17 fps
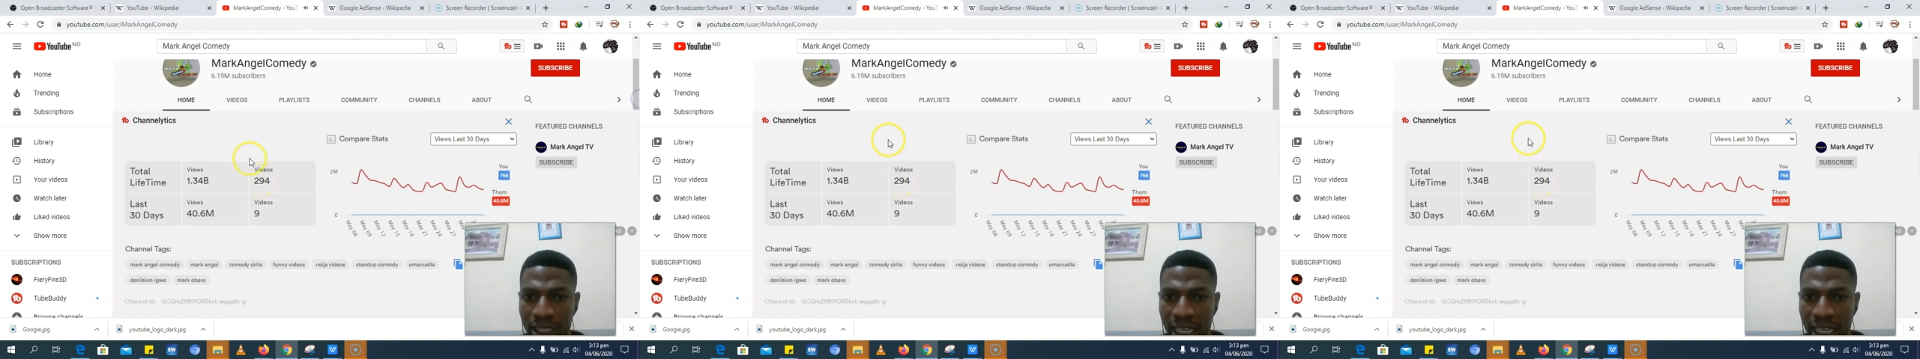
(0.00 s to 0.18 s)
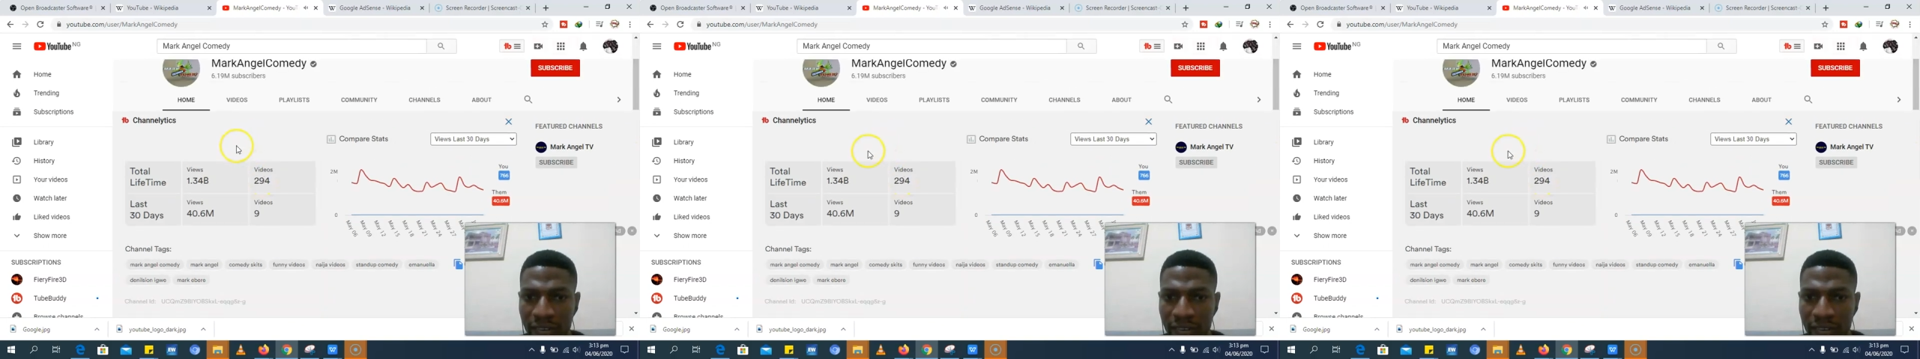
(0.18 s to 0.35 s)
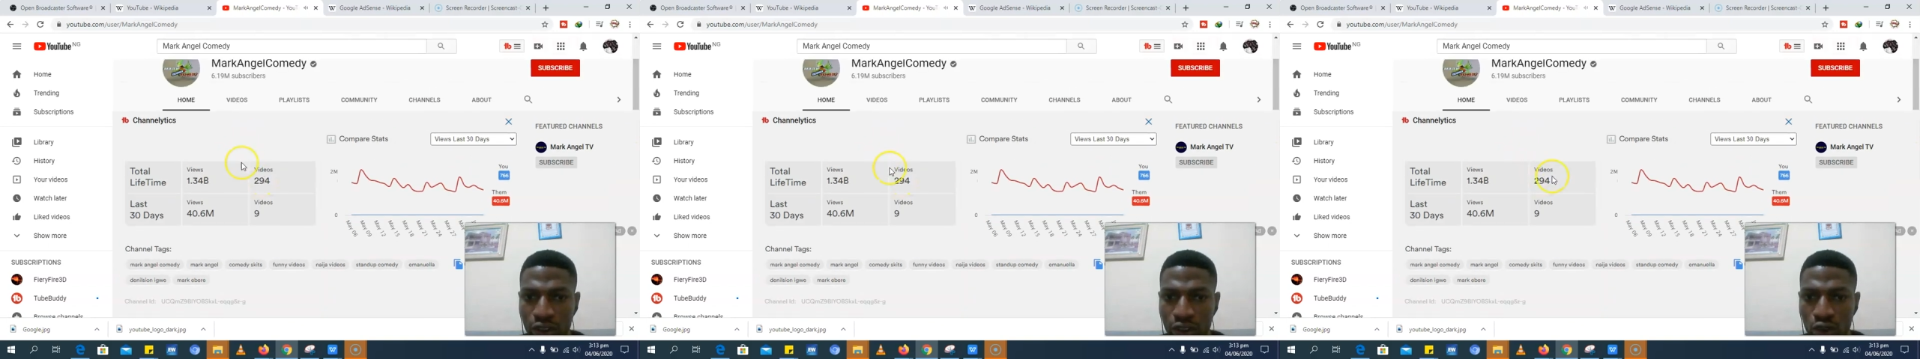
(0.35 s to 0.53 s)
They
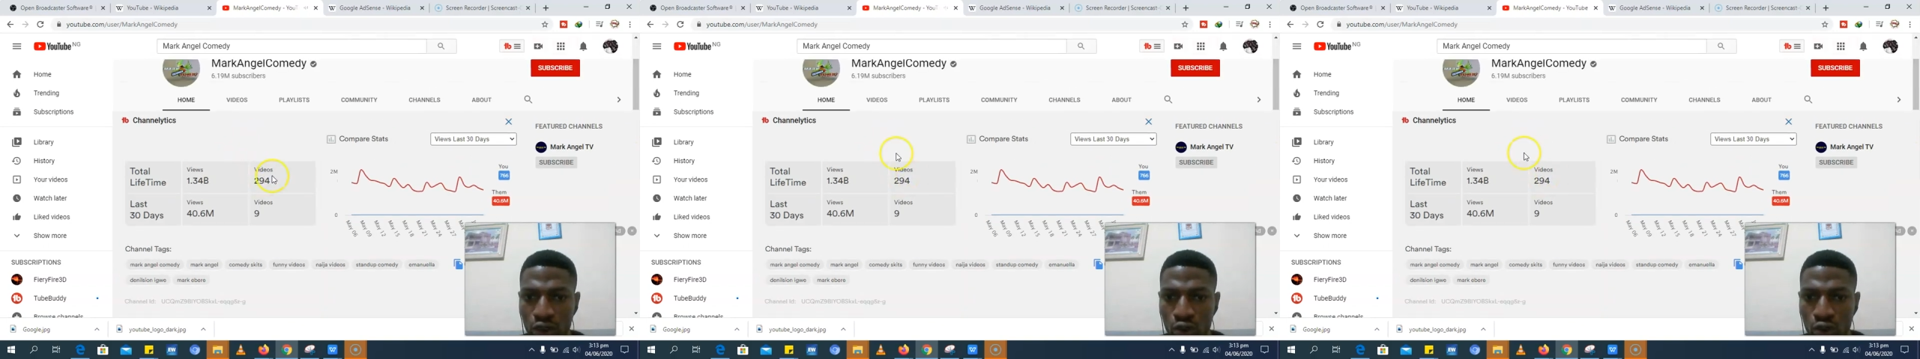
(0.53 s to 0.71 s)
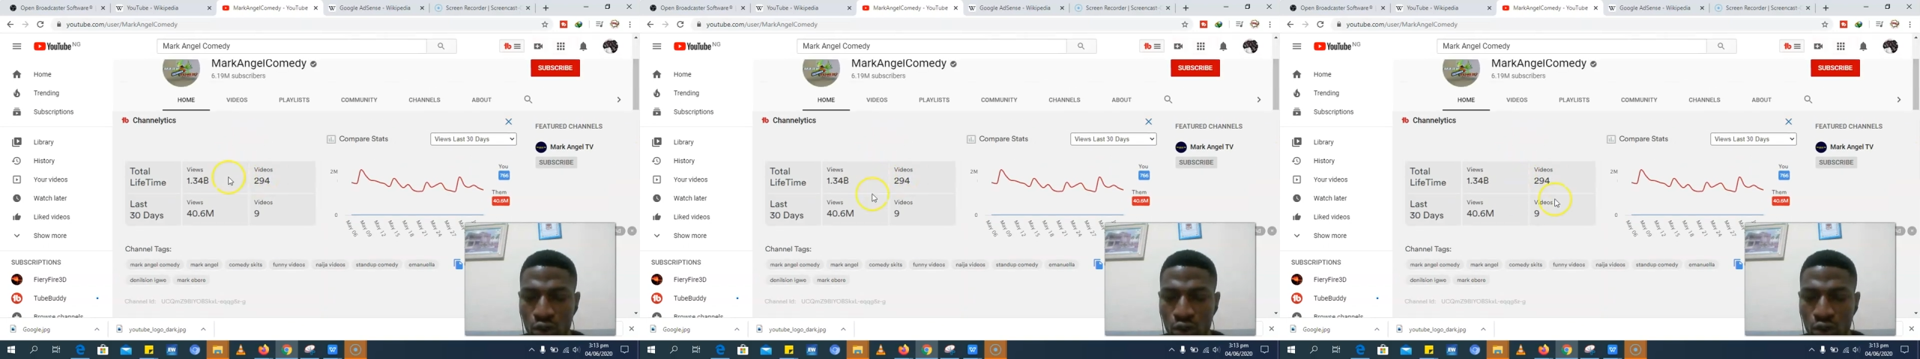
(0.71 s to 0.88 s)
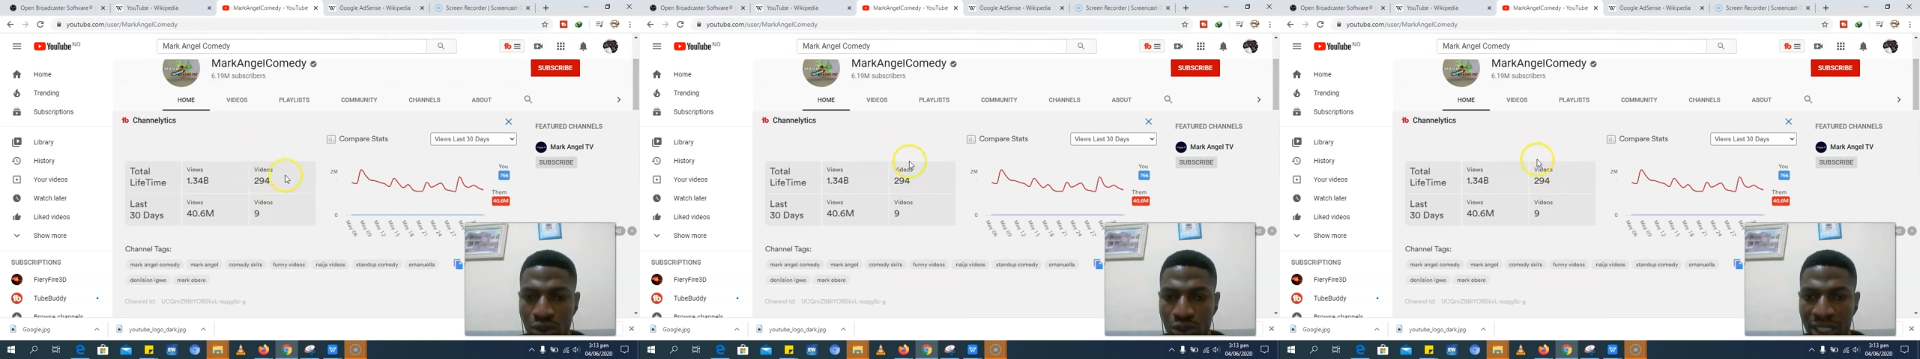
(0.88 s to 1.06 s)
have just
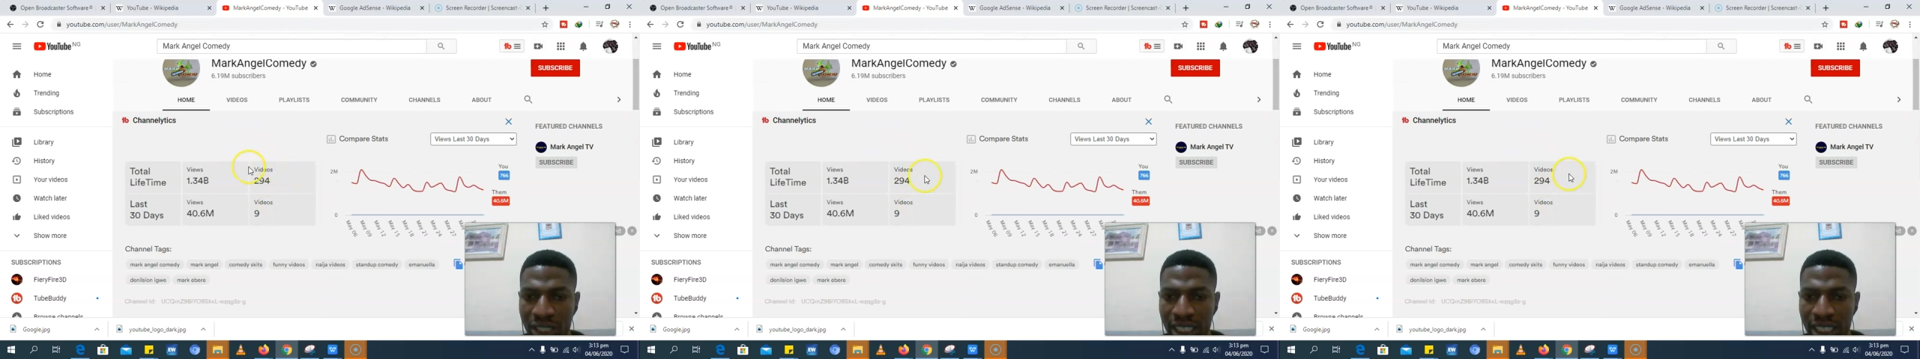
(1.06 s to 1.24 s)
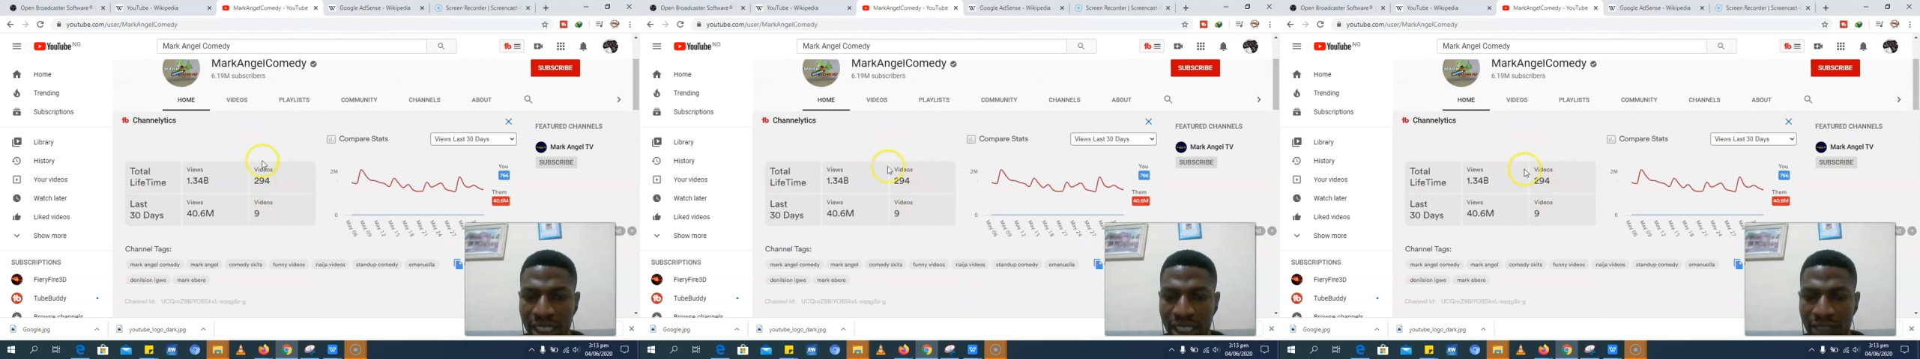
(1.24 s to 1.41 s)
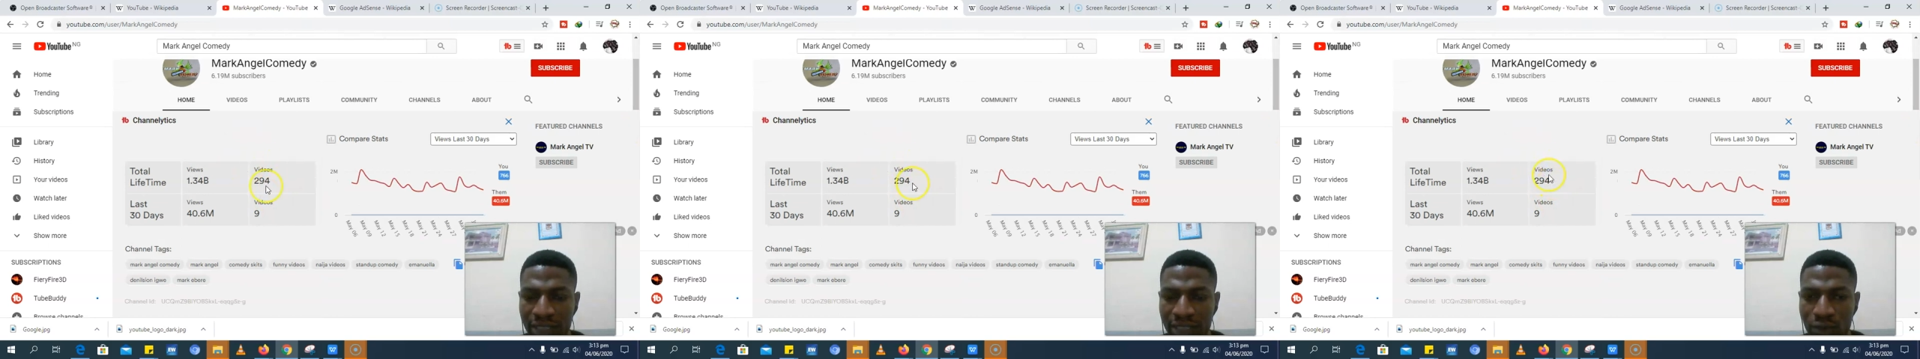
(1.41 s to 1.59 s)

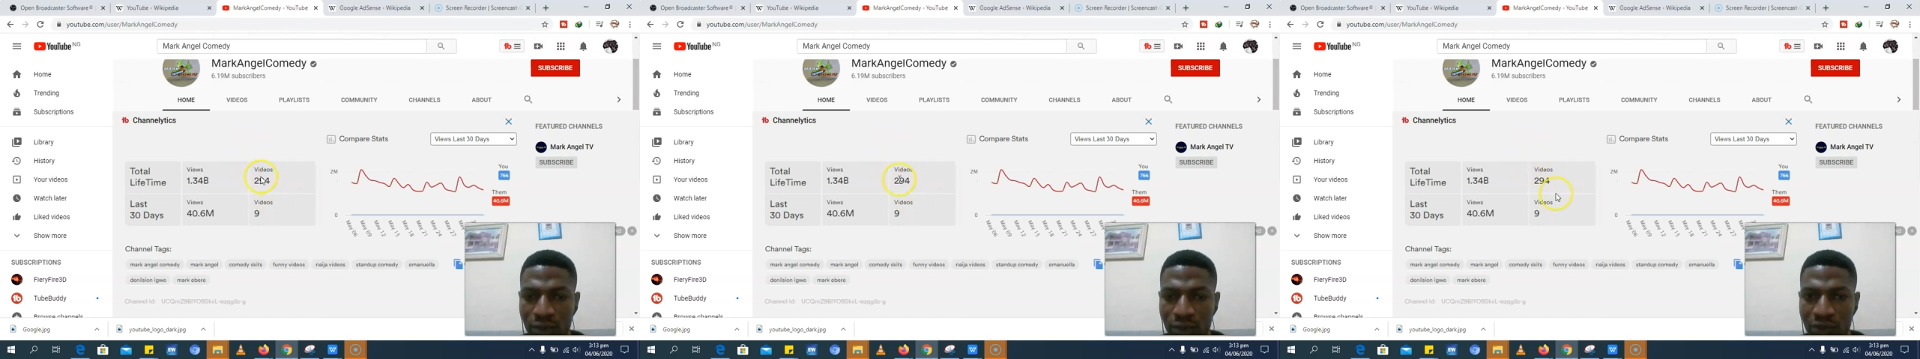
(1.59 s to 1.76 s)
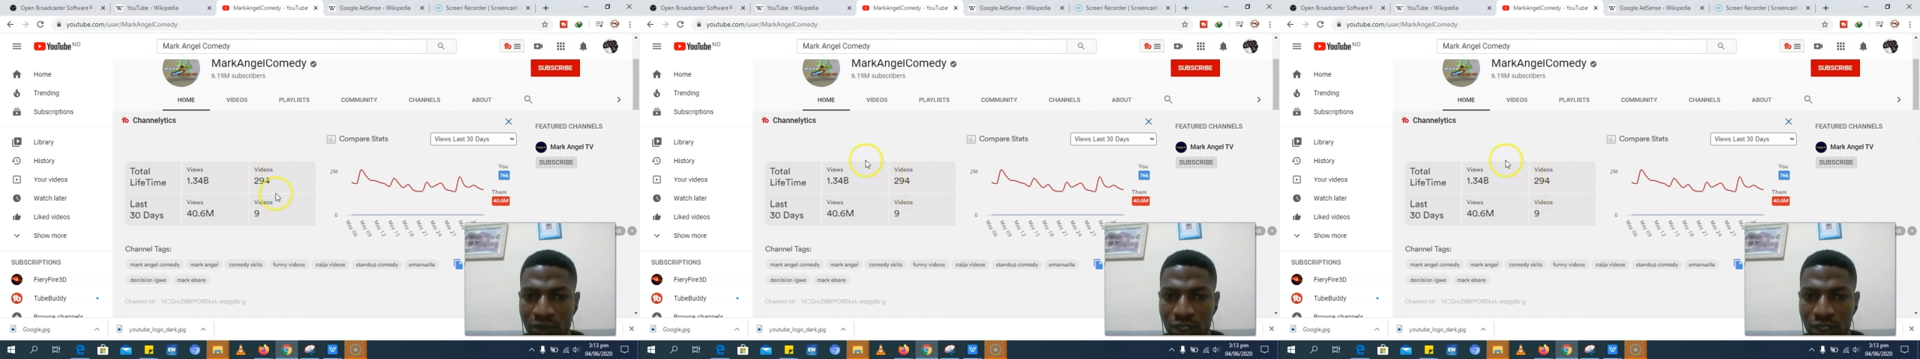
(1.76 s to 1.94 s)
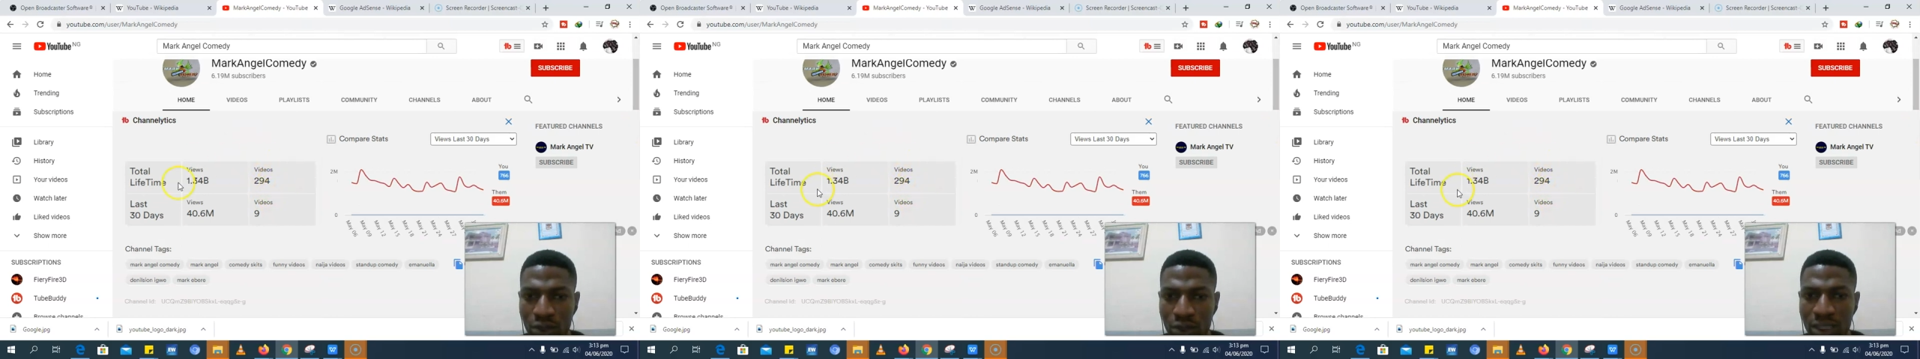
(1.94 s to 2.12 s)
294
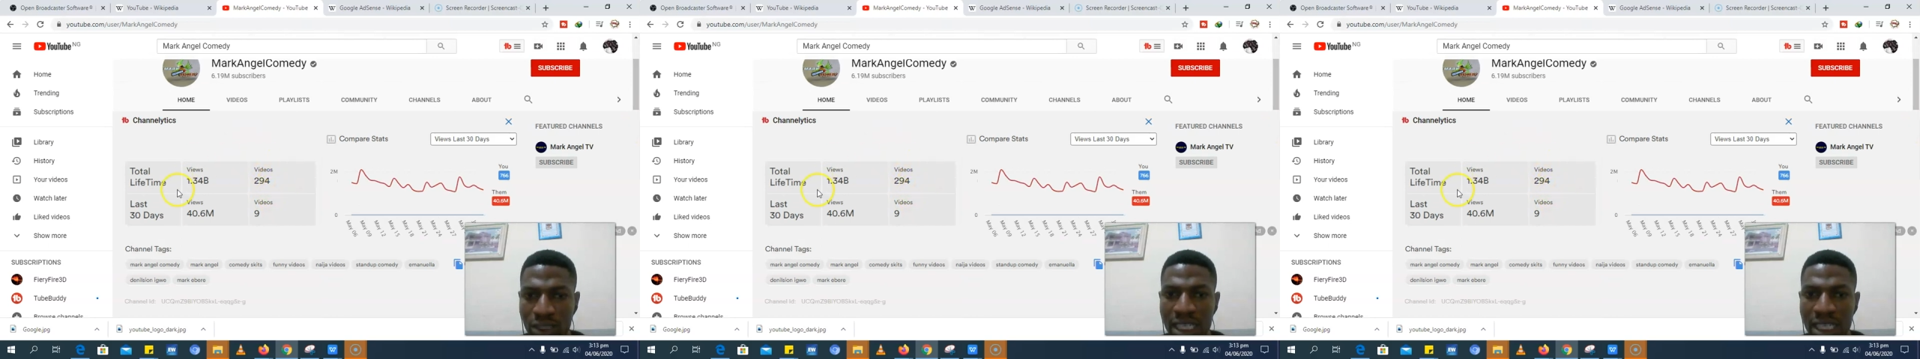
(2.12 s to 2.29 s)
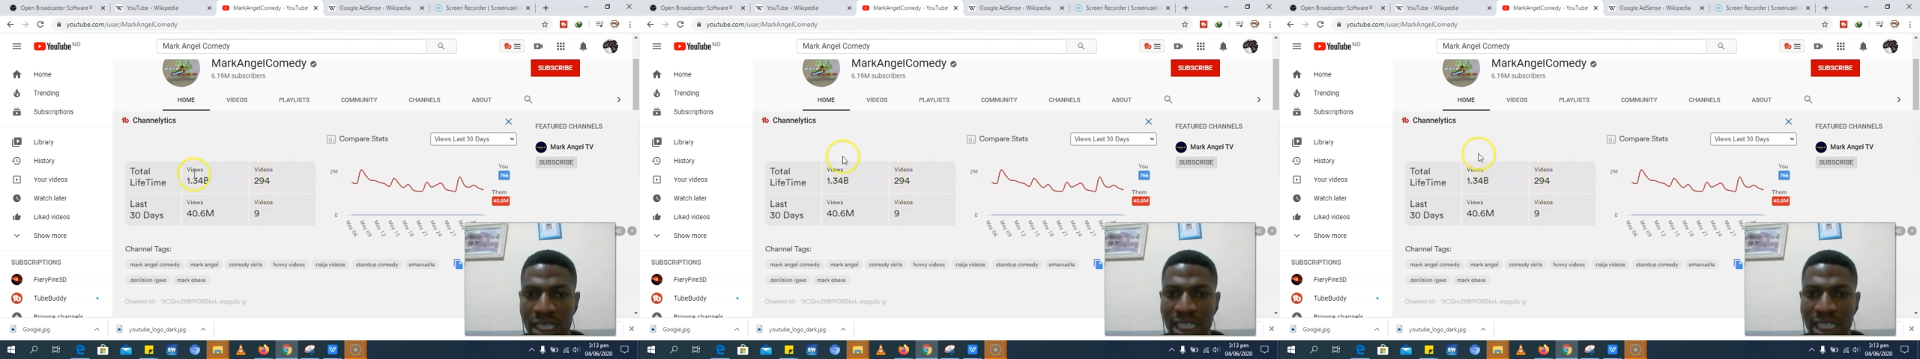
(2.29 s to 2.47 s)
videos.